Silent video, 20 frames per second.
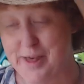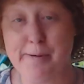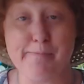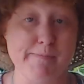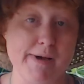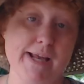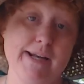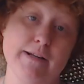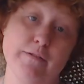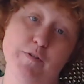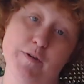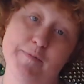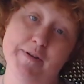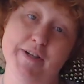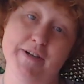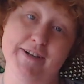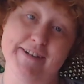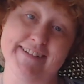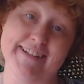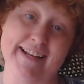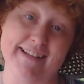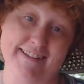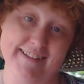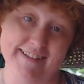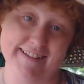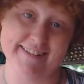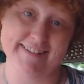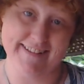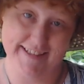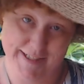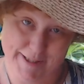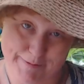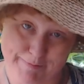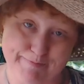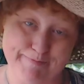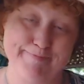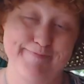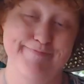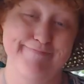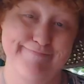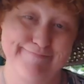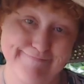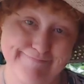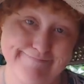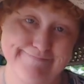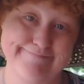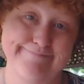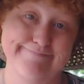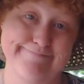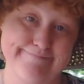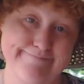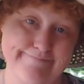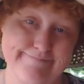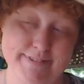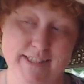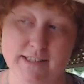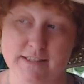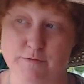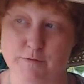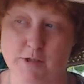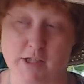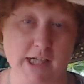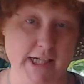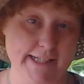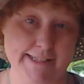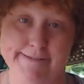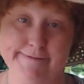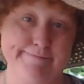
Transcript: men and women are exactly the same. Because we're not.